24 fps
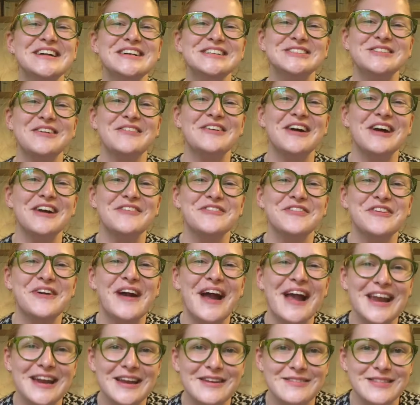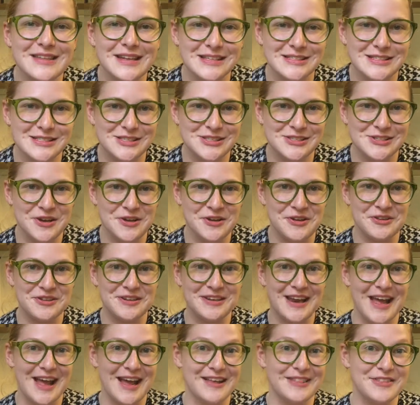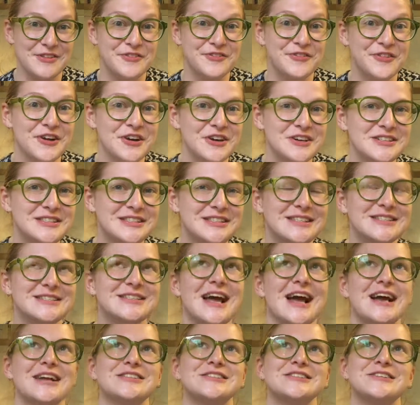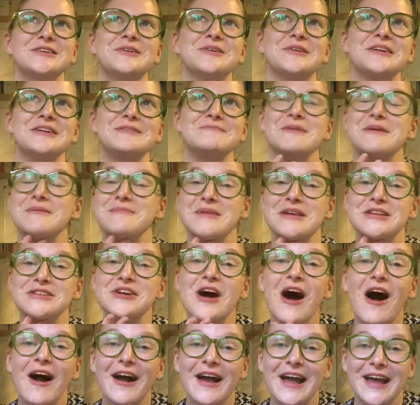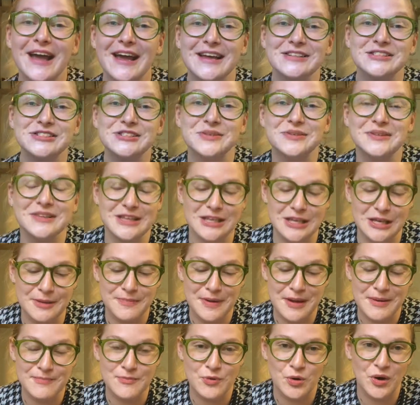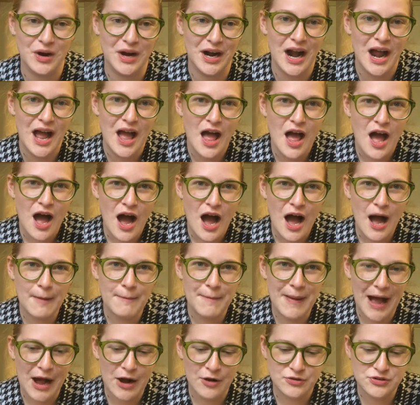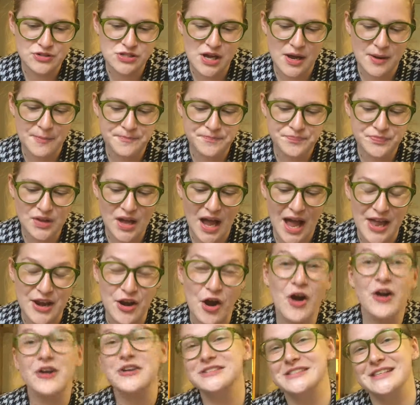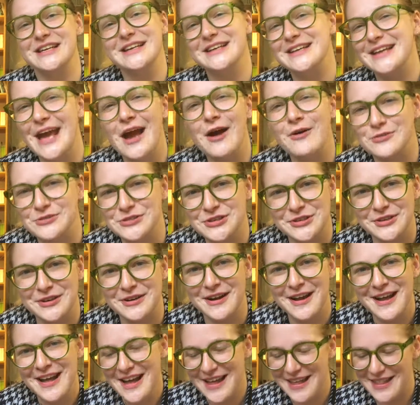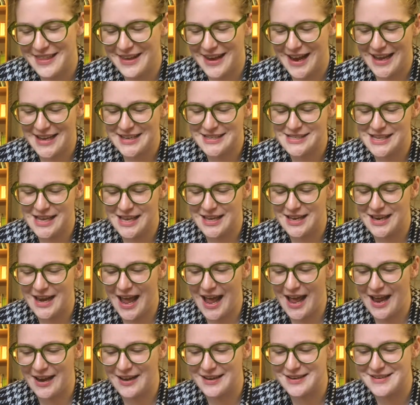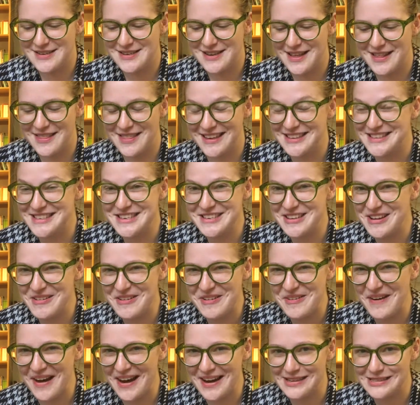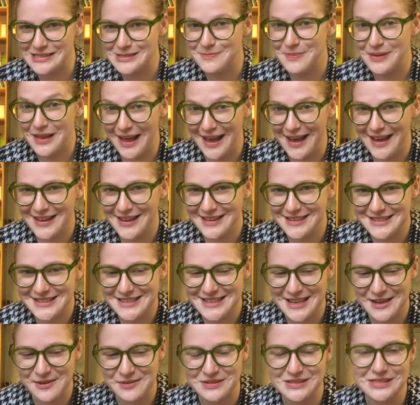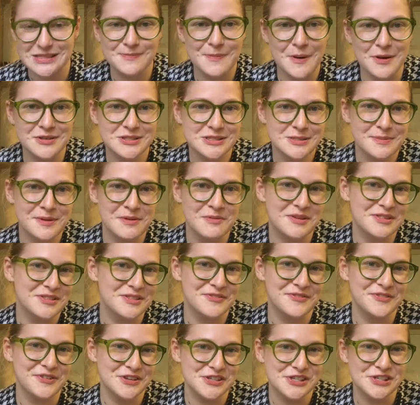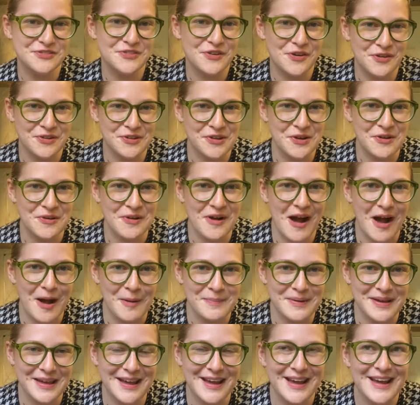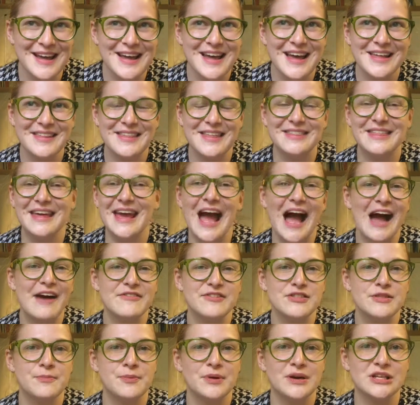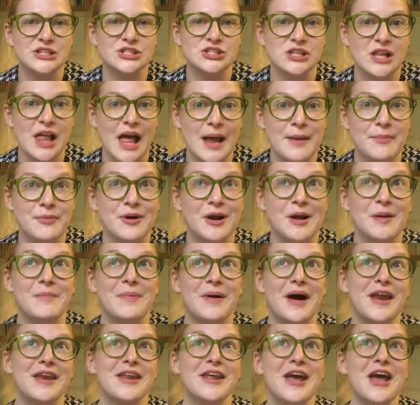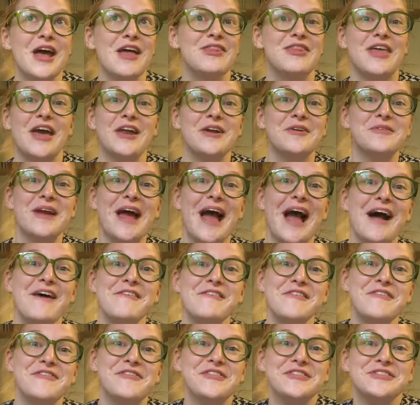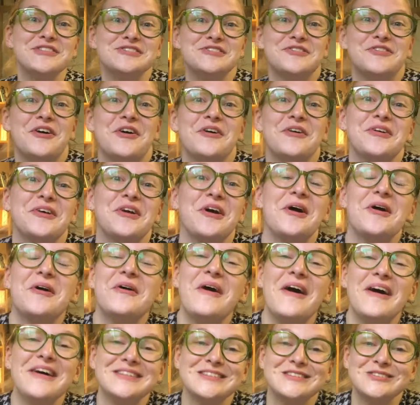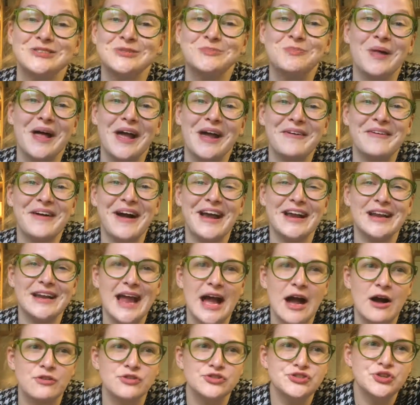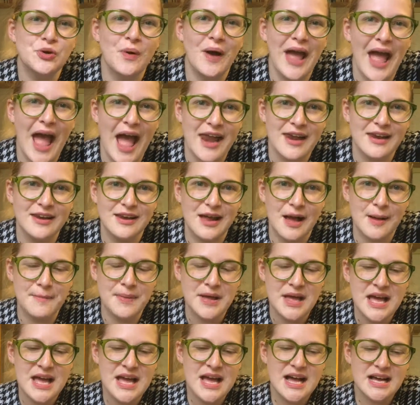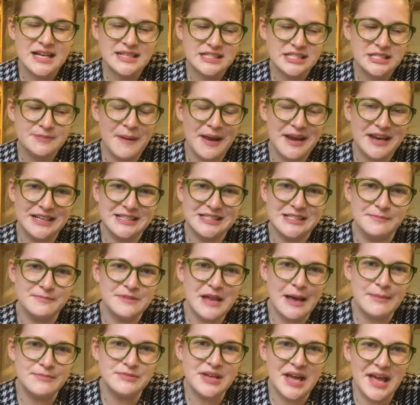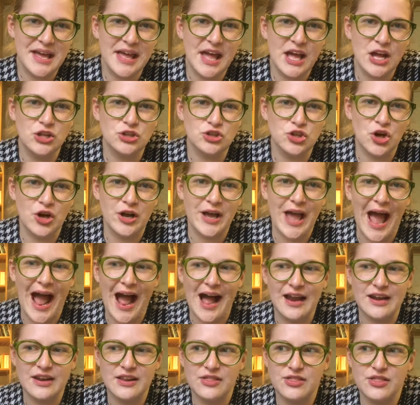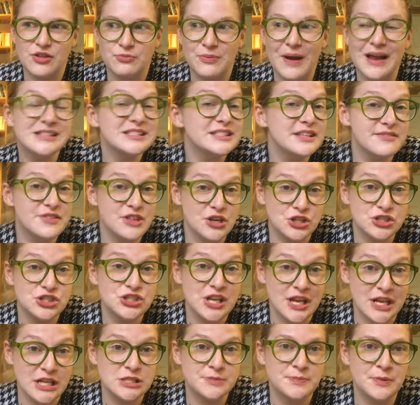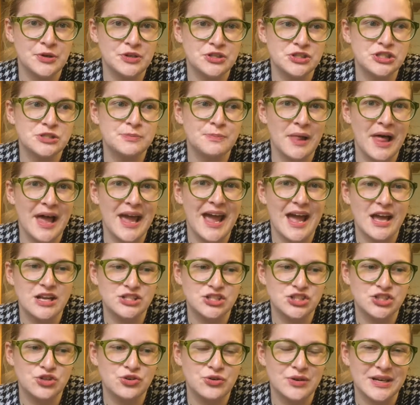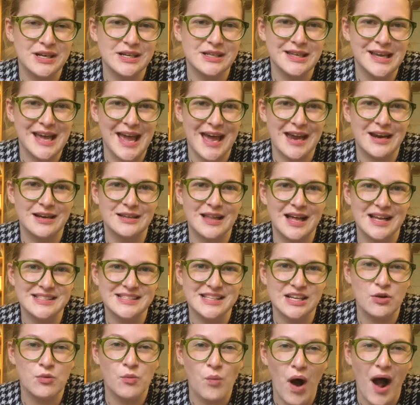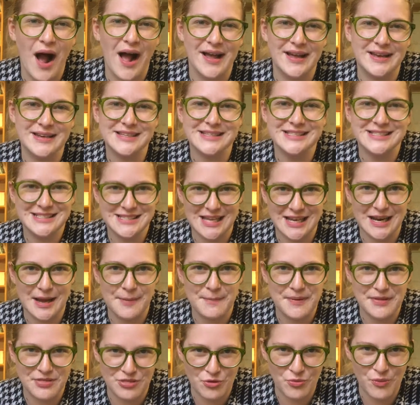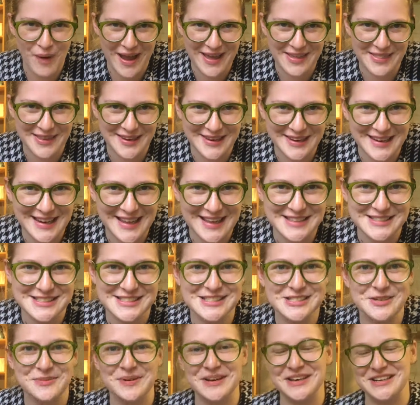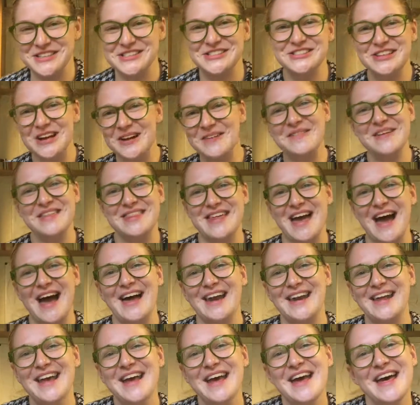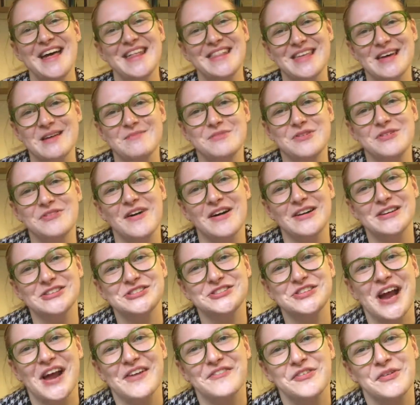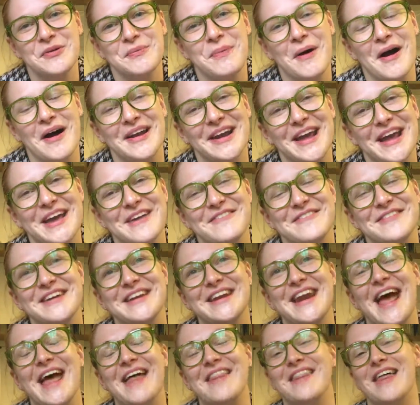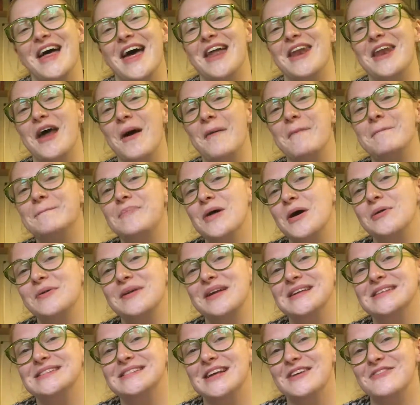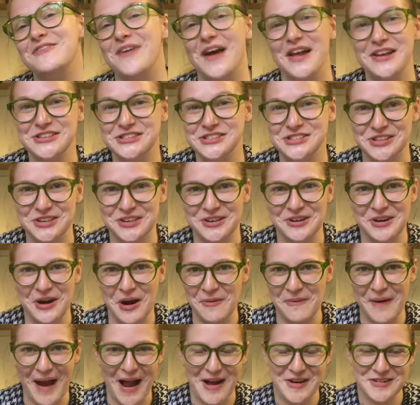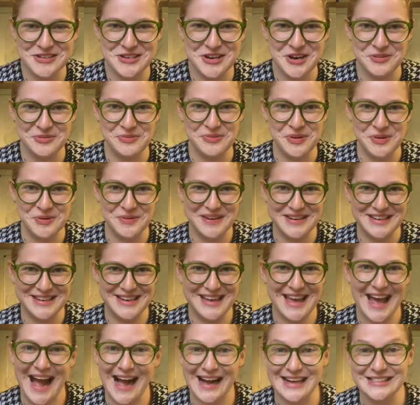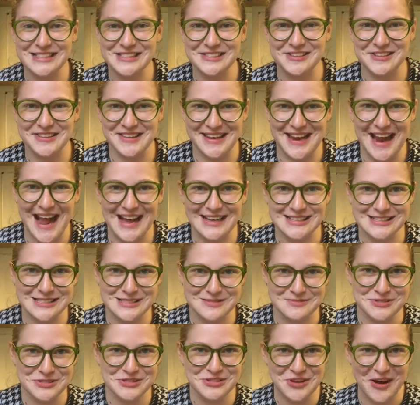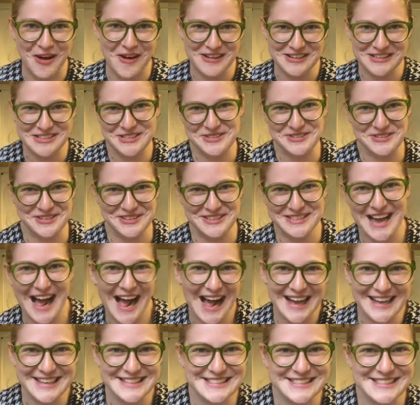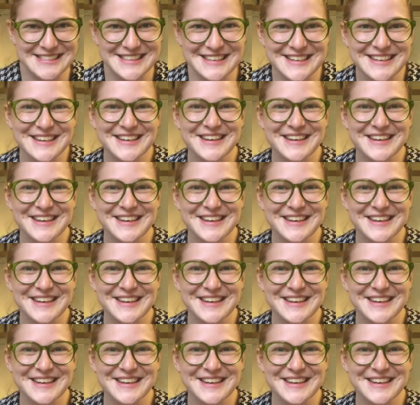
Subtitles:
So I've got a variety of things to show you today, and the first is actually going to be me talking at you a little bit more about an art encounter that I did and that didn't go quite as planned. It was supposed to be with the first folio copy that they have at the British Library, but they don't have a first folio on display right now, so I ended up spending some time taking a look at the rest of their Shakespeare display and just critically analyzing why it is set up in the way that it is. So we're going to start with that, then move on to Stratford-Upon-Avon, and then a bonus adventure around a ruined castle that has some strong Tudor ties.